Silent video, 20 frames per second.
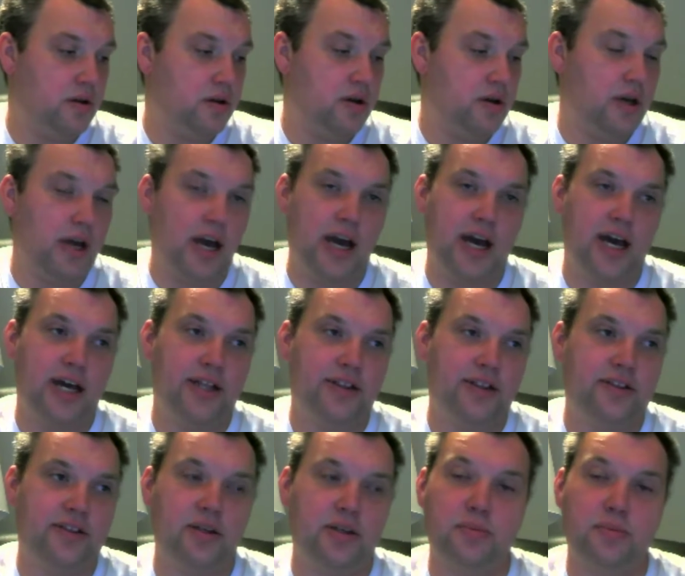
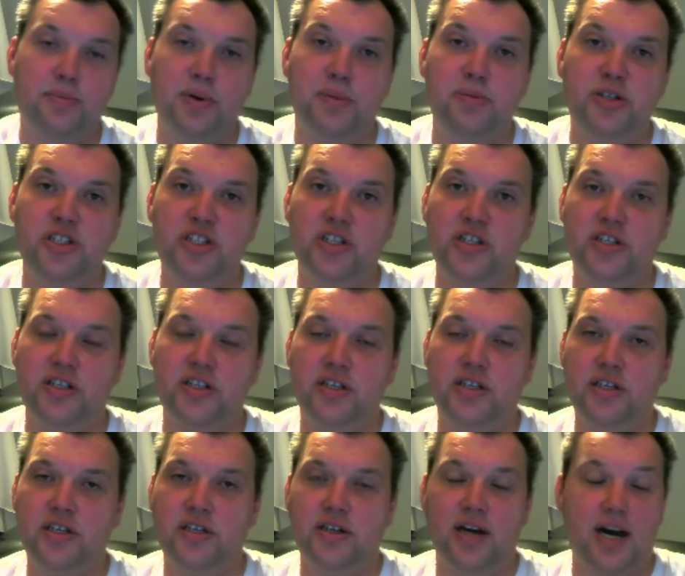And the permission
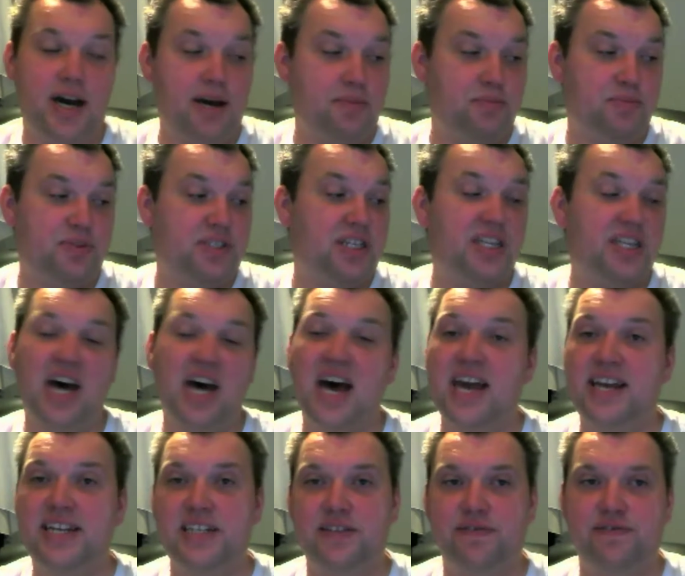I'm
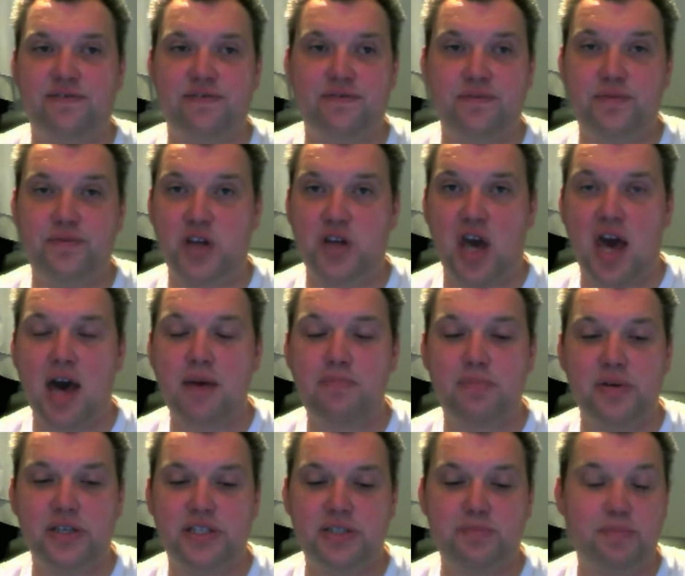denying the app
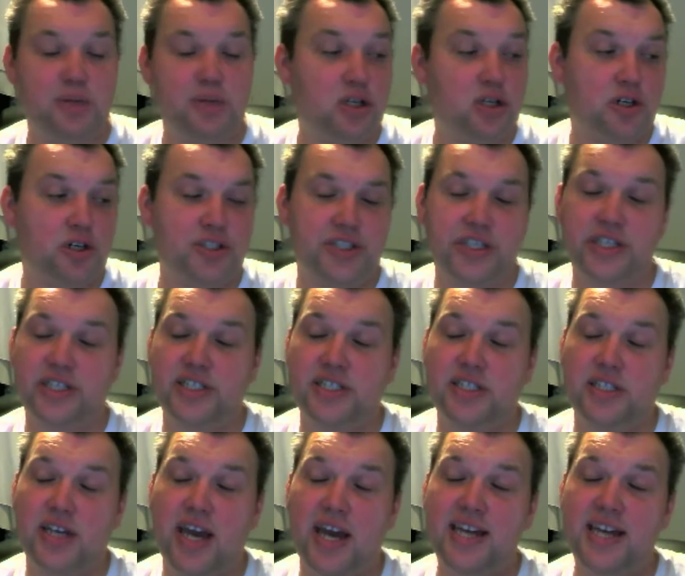is because it's
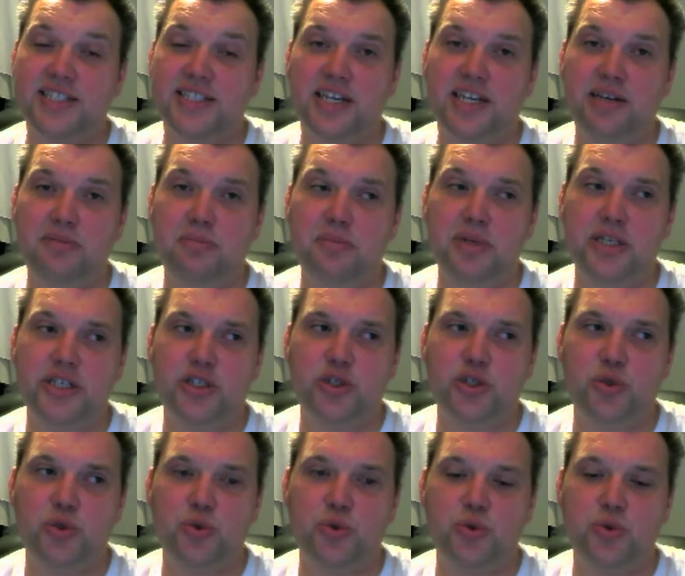asking me
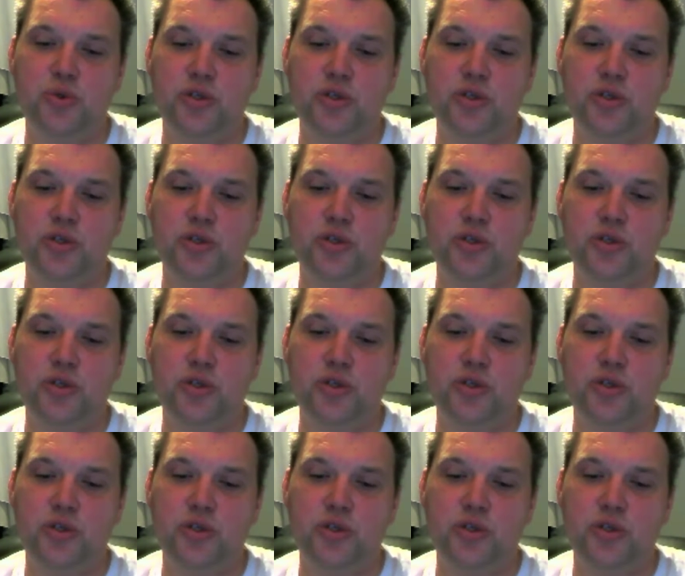to